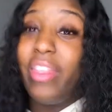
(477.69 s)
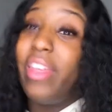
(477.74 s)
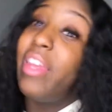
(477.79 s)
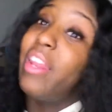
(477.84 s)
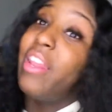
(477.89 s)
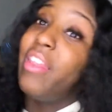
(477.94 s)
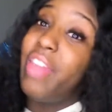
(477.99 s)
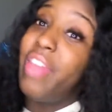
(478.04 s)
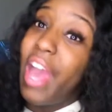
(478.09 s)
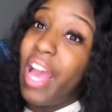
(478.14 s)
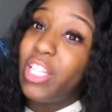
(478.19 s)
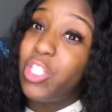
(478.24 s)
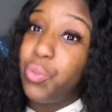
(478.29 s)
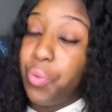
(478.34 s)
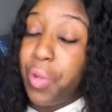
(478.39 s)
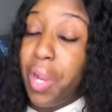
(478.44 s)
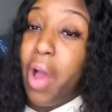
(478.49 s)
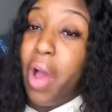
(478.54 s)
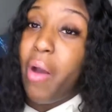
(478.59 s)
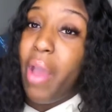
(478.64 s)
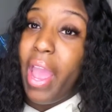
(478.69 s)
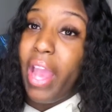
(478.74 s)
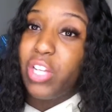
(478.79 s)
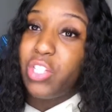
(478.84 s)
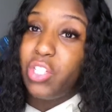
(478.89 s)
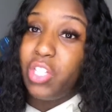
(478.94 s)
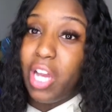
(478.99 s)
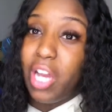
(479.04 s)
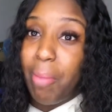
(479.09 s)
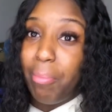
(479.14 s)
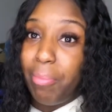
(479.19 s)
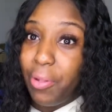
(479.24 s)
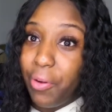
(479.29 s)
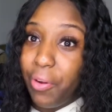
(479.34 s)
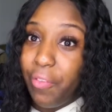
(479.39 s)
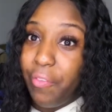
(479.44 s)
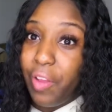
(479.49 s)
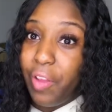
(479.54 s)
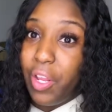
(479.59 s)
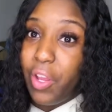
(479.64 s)
then that's when I'll actually upload
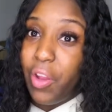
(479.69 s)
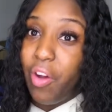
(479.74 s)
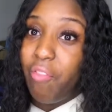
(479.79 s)
a video